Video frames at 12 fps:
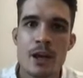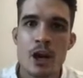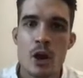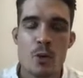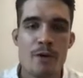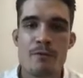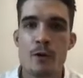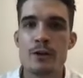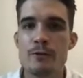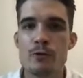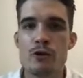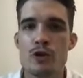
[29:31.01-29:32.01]
who have very
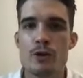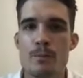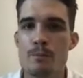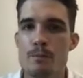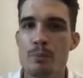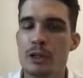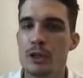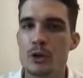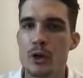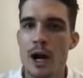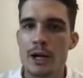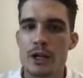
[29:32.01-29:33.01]
different political
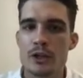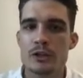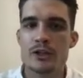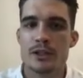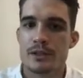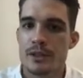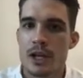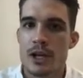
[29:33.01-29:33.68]
ideologies.